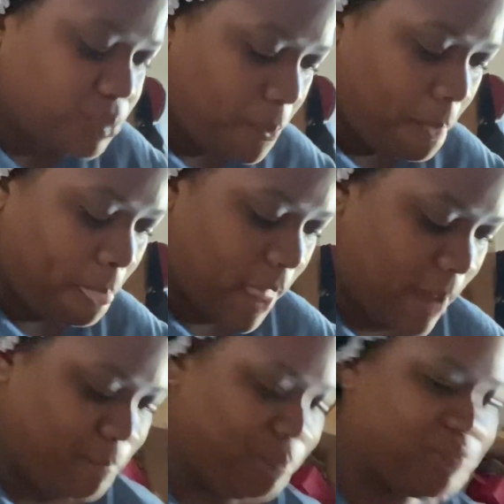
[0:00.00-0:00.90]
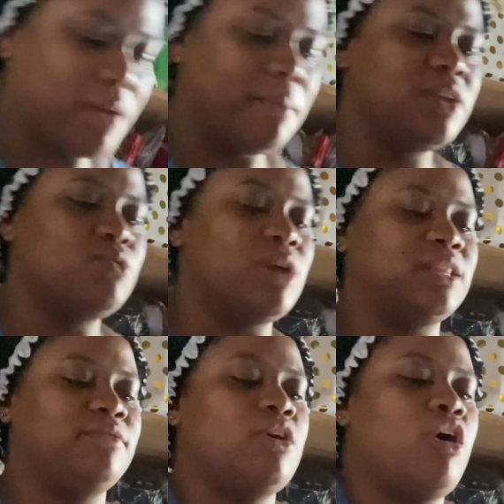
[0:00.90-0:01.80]
But I did want
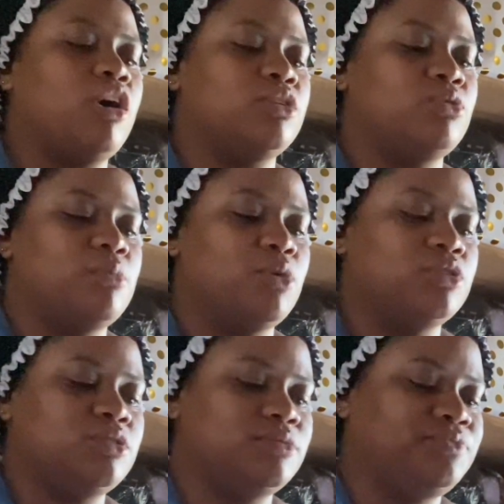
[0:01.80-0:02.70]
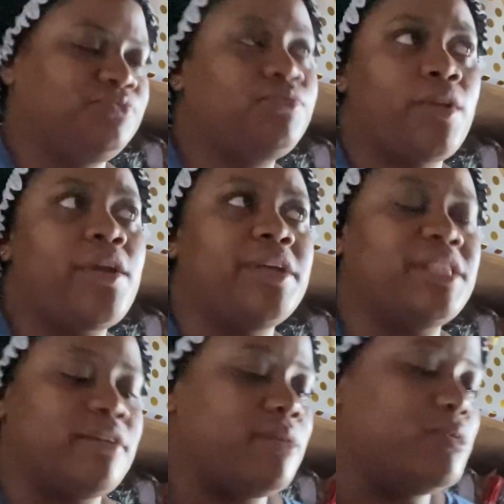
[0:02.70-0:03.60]
to be hot though, but it
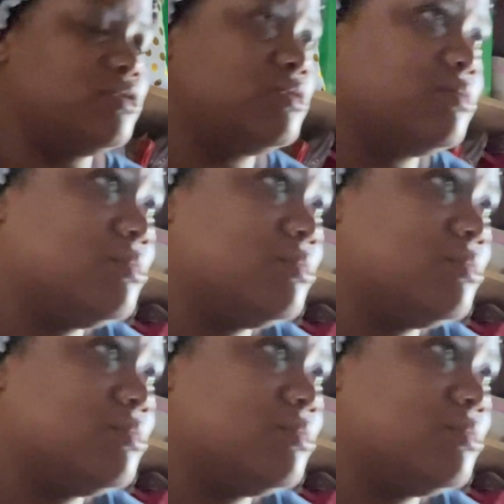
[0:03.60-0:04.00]
have a buzz.